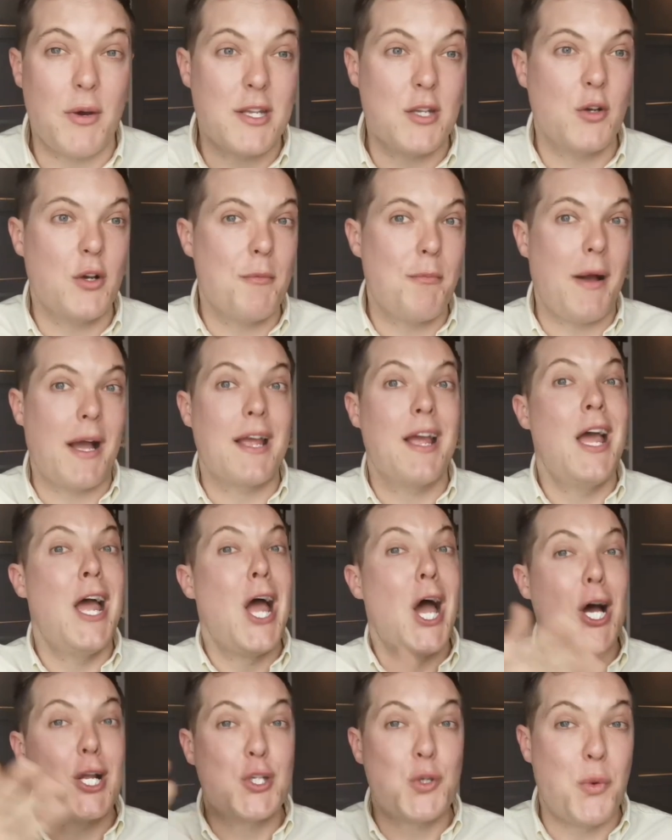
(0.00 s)
where you can buy
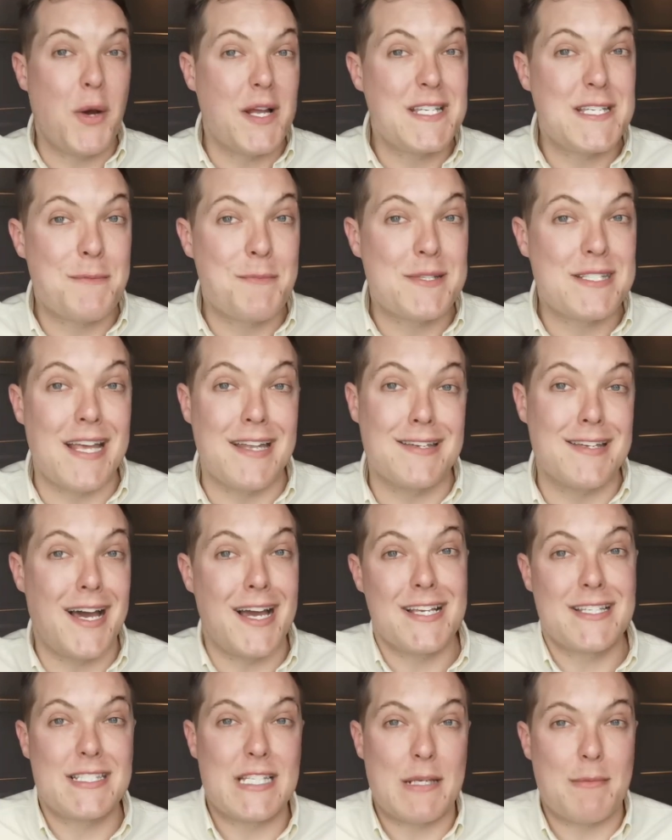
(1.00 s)
a 20%
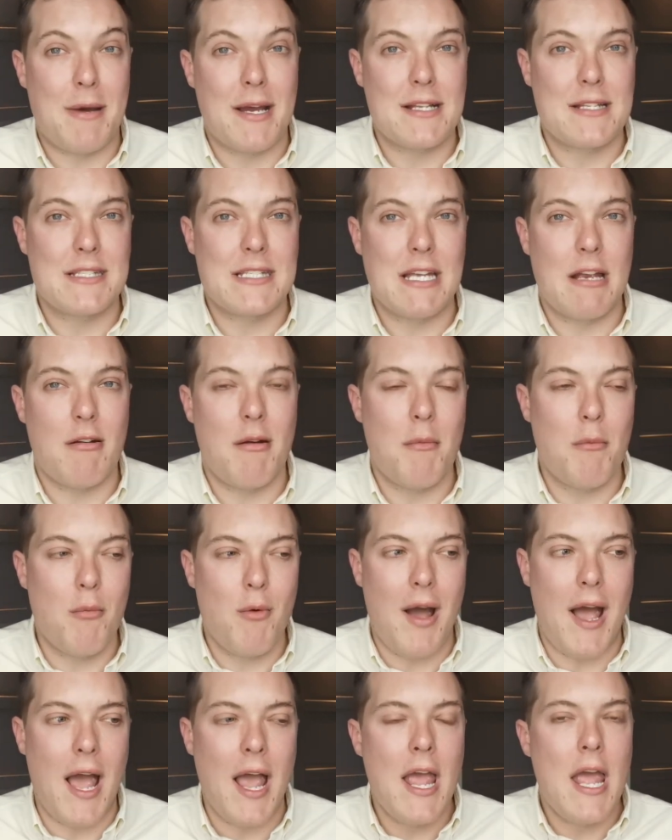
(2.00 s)
niacinamide serum experiment um,
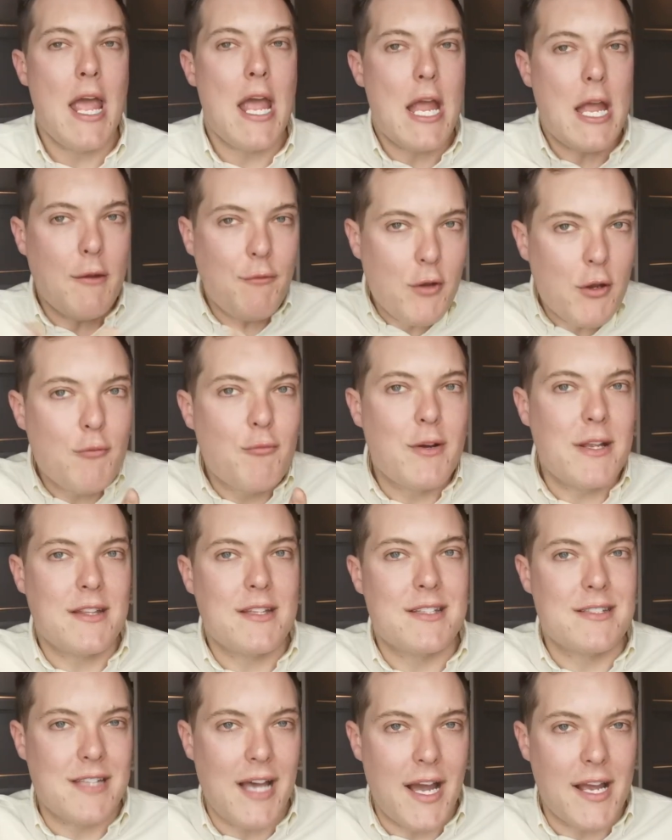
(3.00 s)
where if you read
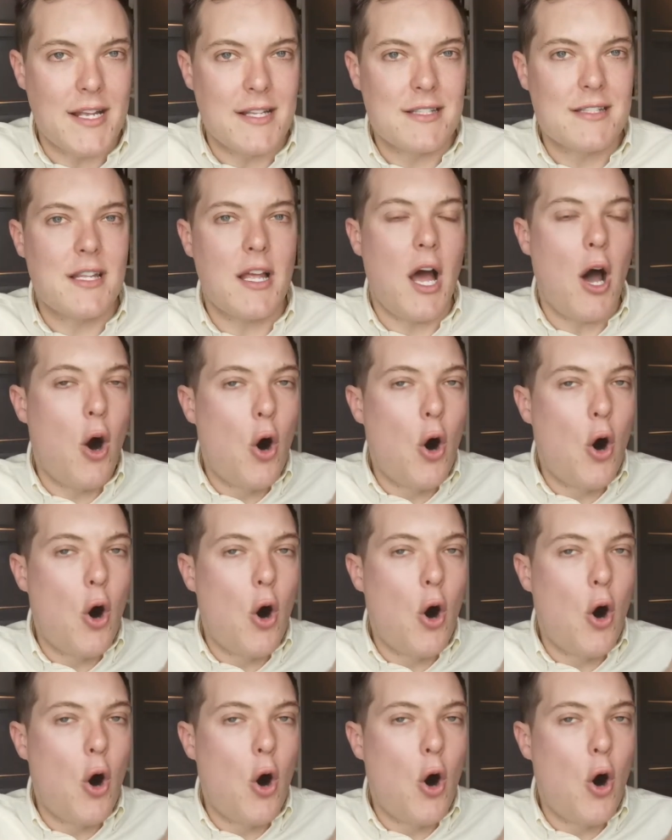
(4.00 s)
the science,